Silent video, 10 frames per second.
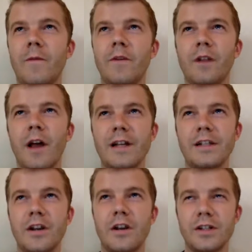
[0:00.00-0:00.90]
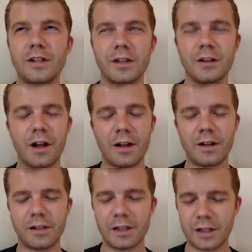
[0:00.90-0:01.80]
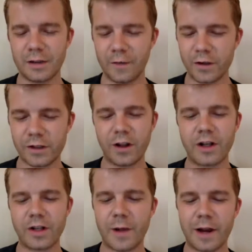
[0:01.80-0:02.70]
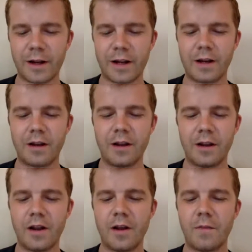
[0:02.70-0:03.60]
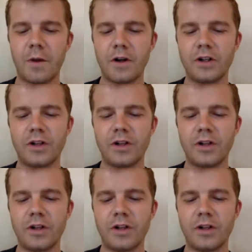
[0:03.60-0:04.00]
for the last year since it first launched back in March of